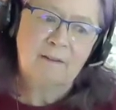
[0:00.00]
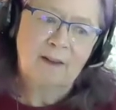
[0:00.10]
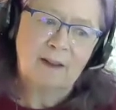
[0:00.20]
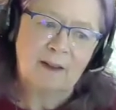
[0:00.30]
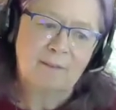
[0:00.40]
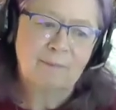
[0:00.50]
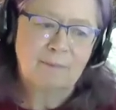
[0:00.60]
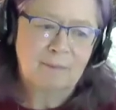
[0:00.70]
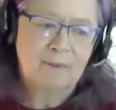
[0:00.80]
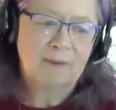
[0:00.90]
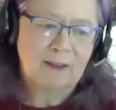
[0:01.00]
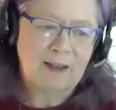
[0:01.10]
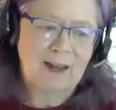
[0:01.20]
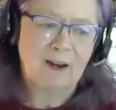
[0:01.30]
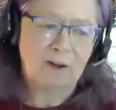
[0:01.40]
again,
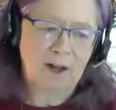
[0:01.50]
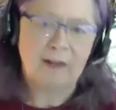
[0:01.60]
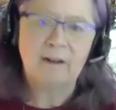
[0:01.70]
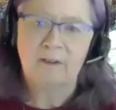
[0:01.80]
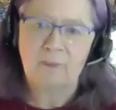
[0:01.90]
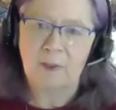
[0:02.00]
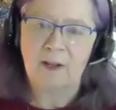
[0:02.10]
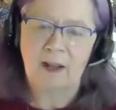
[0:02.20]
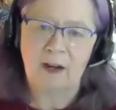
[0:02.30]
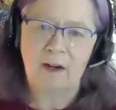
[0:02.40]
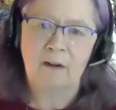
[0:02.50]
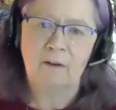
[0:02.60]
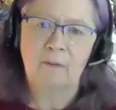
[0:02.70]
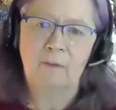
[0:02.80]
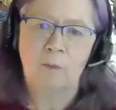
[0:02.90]
care, kindness, but care
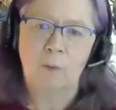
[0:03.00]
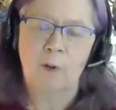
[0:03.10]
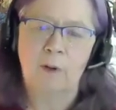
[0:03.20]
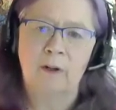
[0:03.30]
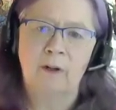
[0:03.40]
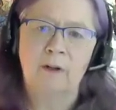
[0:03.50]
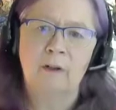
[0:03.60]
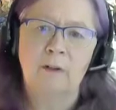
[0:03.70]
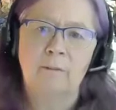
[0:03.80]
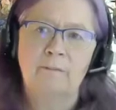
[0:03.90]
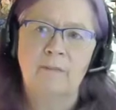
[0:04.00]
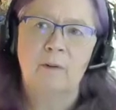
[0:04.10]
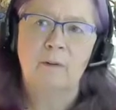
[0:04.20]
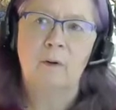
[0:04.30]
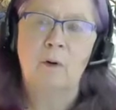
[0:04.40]
for
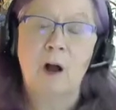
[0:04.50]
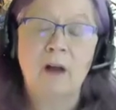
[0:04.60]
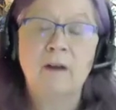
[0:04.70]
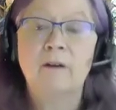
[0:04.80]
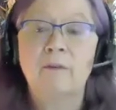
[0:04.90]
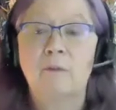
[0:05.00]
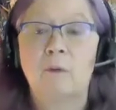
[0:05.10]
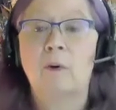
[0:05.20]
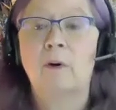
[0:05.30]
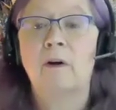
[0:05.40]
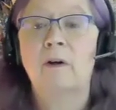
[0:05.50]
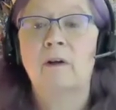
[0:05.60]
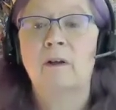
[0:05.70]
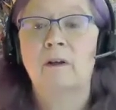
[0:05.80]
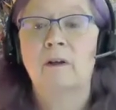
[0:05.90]
or honor for
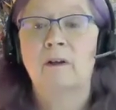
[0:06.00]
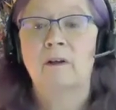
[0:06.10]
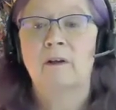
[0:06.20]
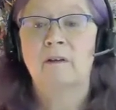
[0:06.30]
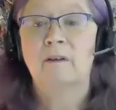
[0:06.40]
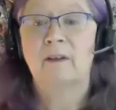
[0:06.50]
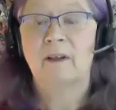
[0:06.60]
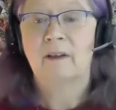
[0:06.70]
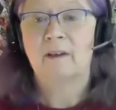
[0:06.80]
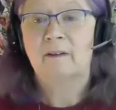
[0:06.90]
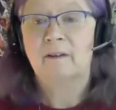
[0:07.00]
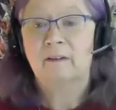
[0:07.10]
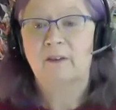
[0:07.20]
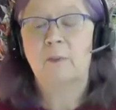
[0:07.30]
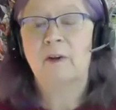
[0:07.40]
the
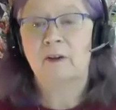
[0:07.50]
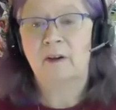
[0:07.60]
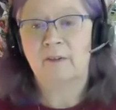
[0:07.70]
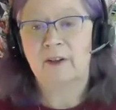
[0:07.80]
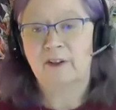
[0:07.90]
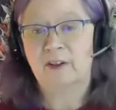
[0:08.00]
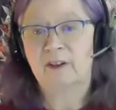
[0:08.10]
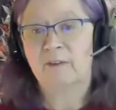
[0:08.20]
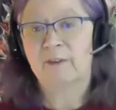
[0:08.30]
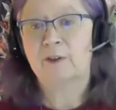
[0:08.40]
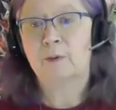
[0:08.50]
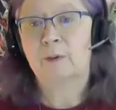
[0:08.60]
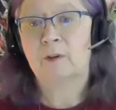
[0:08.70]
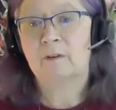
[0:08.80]
spirit of each individual.